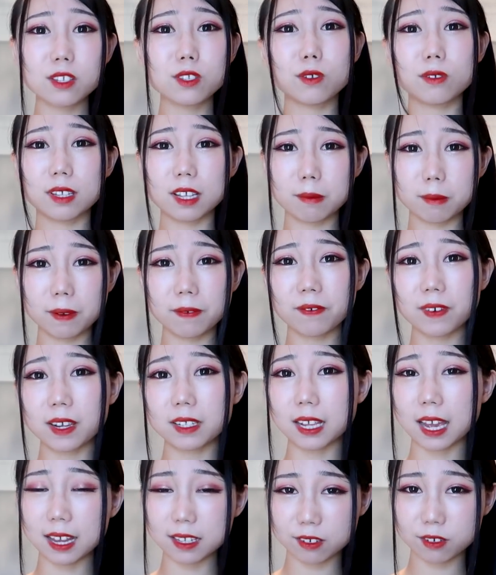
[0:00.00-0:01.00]
So let me
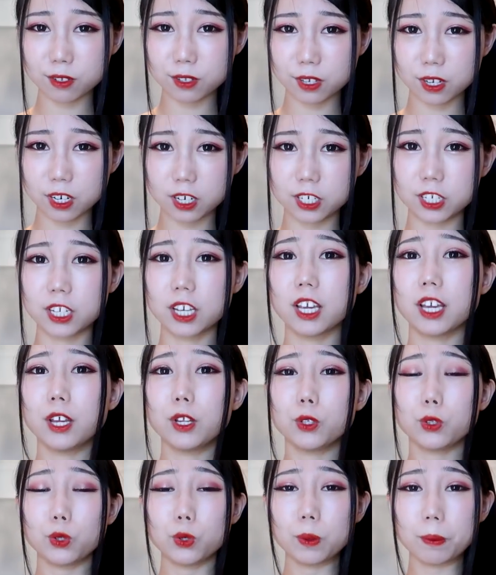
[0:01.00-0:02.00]
find other skirt
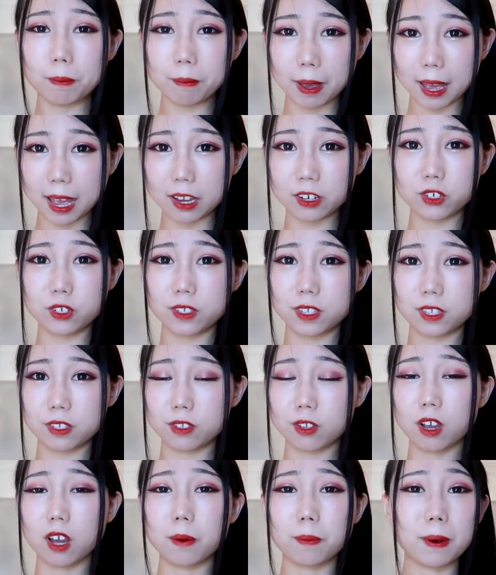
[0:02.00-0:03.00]
to match
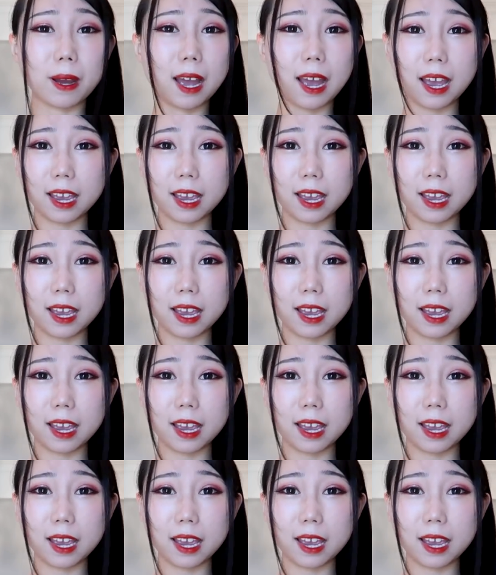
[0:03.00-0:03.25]
this top.